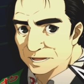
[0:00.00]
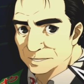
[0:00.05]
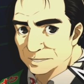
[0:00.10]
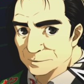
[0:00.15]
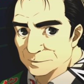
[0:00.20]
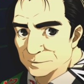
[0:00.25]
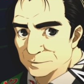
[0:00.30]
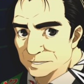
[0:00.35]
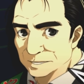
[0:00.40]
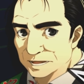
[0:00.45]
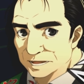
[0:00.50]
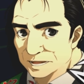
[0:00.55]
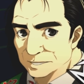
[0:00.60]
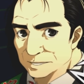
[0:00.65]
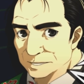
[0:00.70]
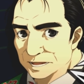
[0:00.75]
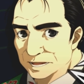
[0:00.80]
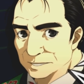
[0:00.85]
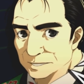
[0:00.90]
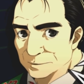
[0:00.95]
However, due
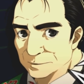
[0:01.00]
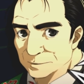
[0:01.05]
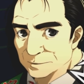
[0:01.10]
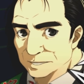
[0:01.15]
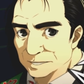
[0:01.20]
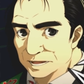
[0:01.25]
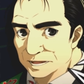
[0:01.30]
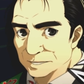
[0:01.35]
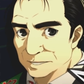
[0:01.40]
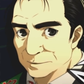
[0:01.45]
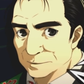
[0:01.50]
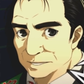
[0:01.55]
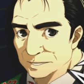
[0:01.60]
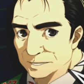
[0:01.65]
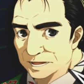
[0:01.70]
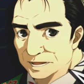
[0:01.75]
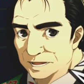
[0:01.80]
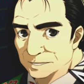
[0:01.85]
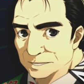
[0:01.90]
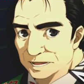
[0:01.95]
to certain
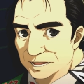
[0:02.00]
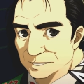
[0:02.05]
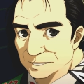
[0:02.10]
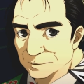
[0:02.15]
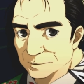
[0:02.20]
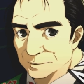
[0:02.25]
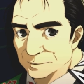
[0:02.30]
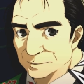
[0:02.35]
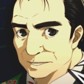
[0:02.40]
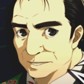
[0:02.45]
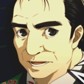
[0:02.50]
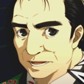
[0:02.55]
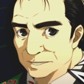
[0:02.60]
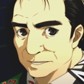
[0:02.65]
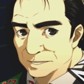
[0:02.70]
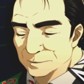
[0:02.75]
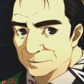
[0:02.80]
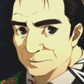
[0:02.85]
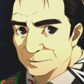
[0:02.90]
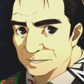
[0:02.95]
regulations, I can't offer a
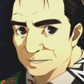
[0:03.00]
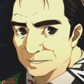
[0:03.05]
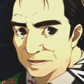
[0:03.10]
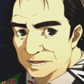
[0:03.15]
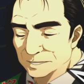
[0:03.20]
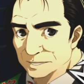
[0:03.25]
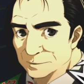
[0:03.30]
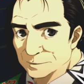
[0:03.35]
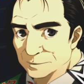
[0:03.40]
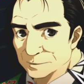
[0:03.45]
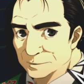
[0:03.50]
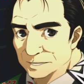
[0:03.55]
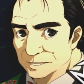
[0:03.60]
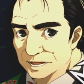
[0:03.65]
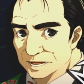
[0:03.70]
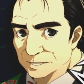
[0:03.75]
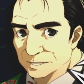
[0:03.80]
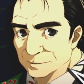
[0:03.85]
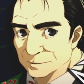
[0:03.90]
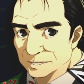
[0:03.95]
job to a student.
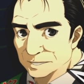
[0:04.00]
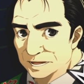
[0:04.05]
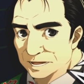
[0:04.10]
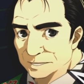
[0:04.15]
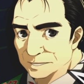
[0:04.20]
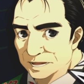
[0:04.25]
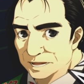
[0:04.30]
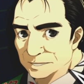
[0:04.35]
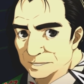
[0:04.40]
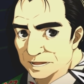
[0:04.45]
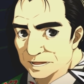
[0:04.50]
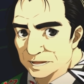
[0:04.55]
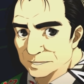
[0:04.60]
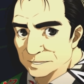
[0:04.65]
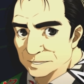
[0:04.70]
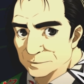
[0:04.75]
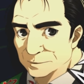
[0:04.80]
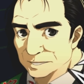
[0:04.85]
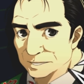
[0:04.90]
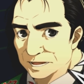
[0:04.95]

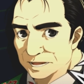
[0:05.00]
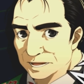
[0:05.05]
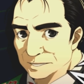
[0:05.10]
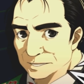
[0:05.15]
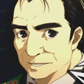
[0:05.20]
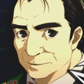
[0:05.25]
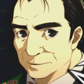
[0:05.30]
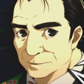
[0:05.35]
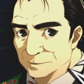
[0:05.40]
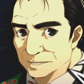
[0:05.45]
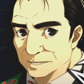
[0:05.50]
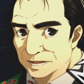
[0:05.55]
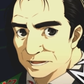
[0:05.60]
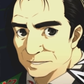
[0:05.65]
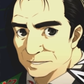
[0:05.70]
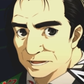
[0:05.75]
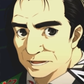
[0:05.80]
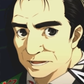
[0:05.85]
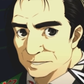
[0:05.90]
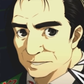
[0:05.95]
I was thinking you could
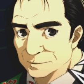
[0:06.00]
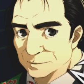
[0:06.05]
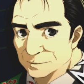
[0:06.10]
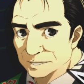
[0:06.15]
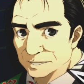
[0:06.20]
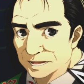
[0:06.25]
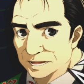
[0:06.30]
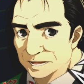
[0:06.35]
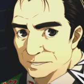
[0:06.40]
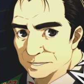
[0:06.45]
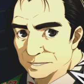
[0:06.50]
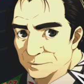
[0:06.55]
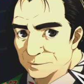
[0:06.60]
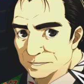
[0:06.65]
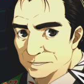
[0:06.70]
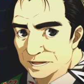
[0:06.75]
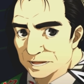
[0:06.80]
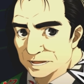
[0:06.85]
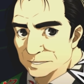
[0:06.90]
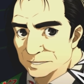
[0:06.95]
learn some things if you
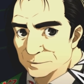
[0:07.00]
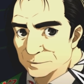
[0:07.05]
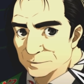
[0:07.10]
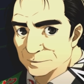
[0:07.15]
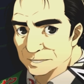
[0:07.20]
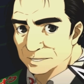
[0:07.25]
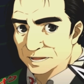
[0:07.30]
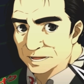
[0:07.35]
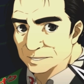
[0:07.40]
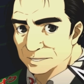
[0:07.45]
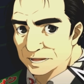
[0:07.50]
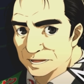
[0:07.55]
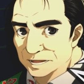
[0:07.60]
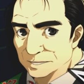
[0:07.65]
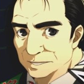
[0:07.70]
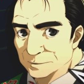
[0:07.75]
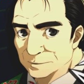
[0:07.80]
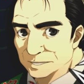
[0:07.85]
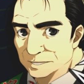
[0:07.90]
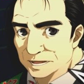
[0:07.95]
chose to attend a few of
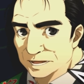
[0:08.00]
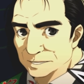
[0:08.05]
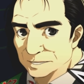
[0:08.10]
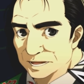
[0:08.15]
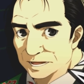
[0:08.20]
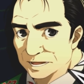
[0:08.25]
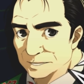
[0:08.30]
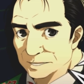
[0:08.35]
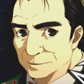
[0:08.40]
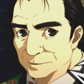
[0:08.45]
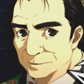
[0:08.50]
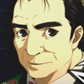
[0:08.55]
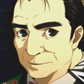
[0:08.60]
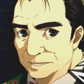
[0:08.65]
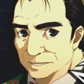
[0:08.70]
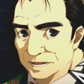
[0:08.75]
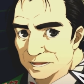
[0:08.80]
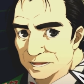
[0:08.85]
my speeches, though.